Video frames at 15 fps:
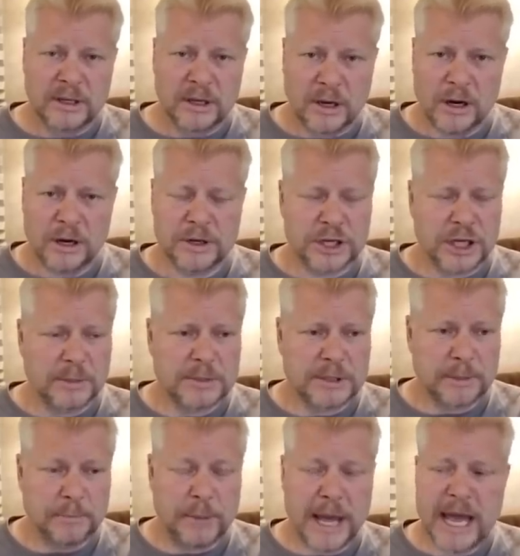Hardships
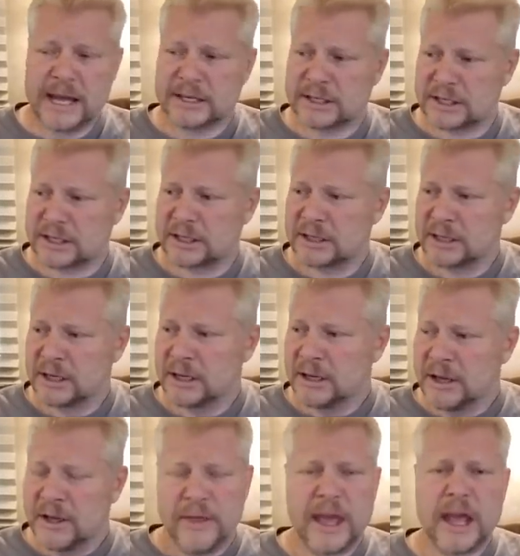and pests.
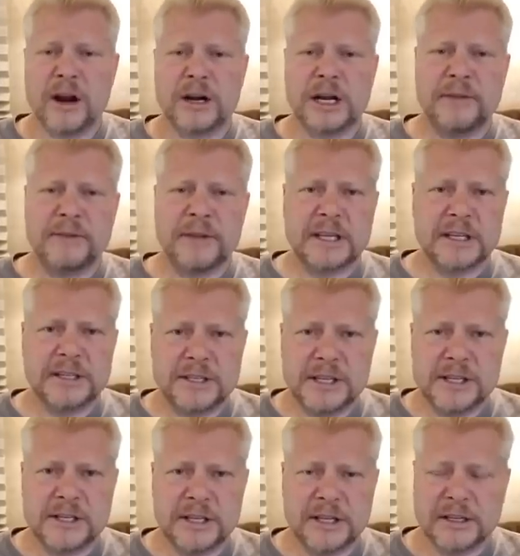They aren't even
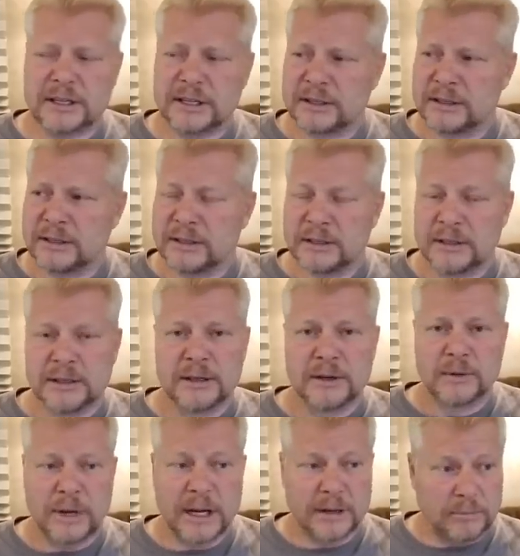consistent.
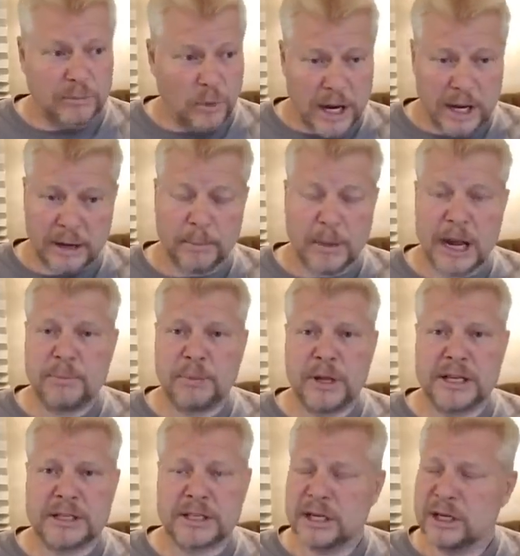Right at my
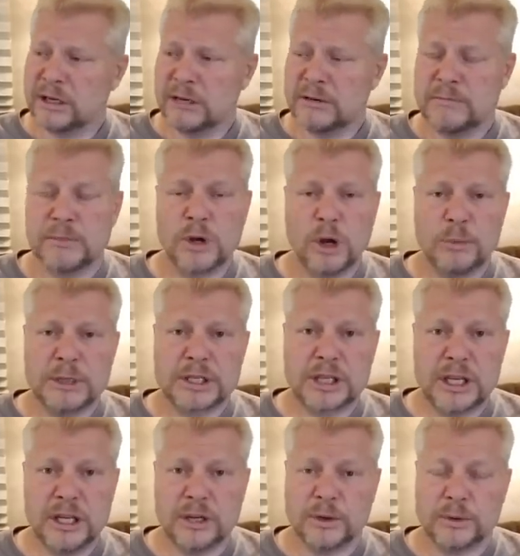place here, no
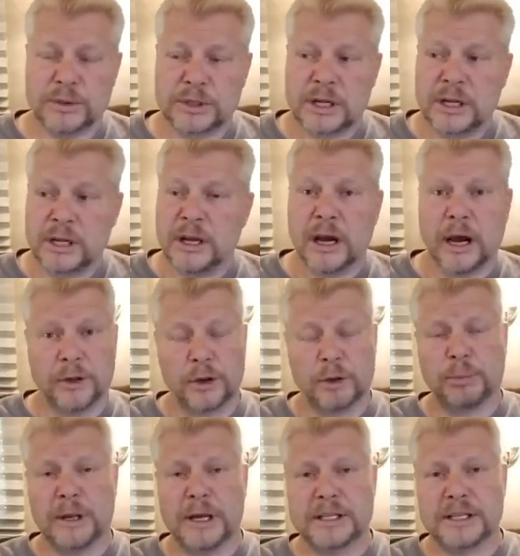mosquitoes. Other
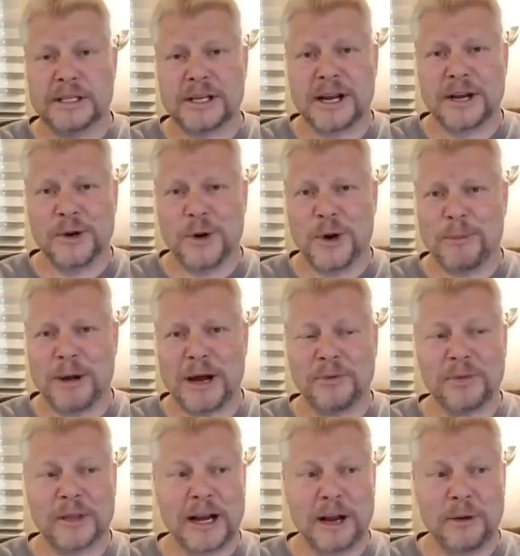places I know
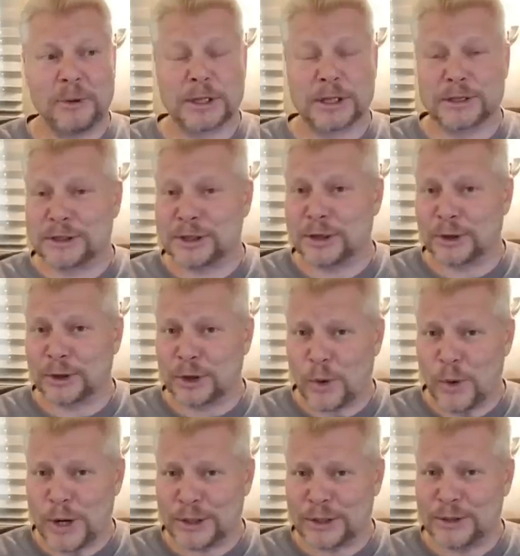about that I would consider
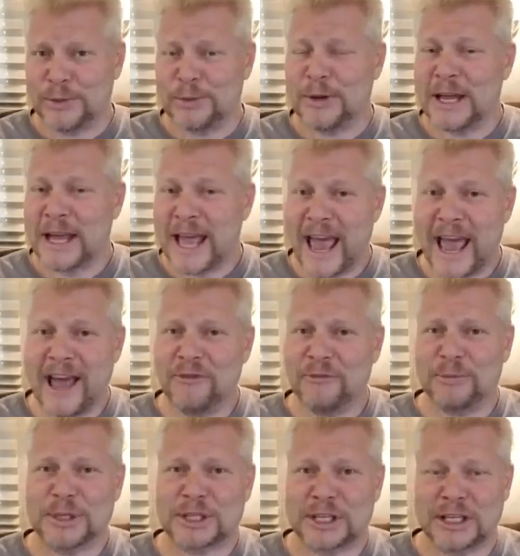going to have
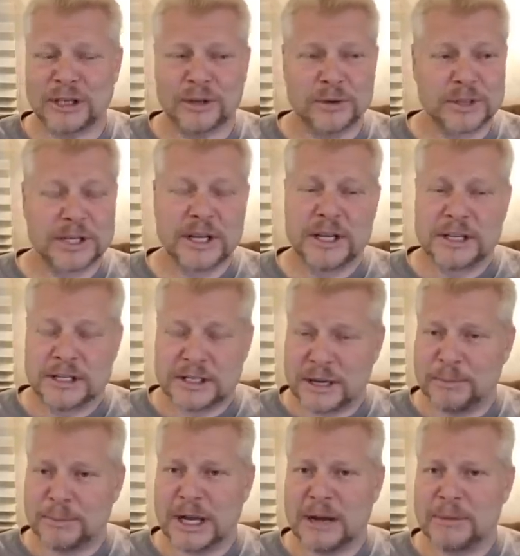mosquitoes.
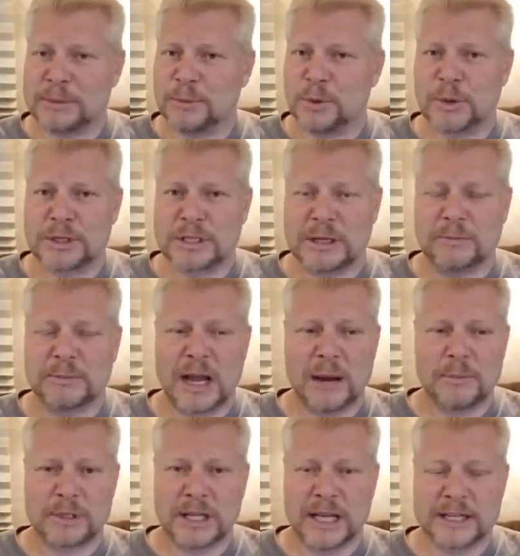Sometimes more,
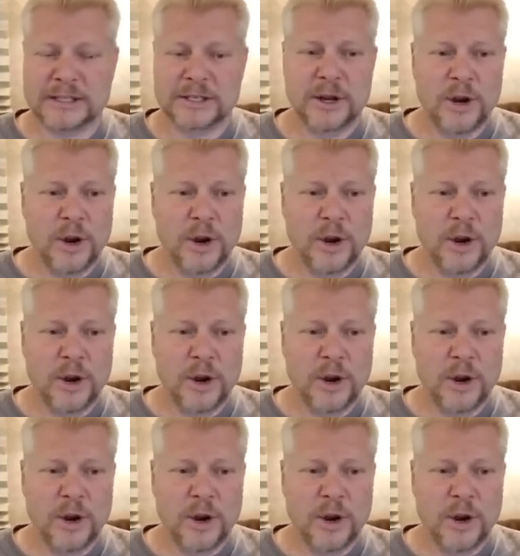sometimes less.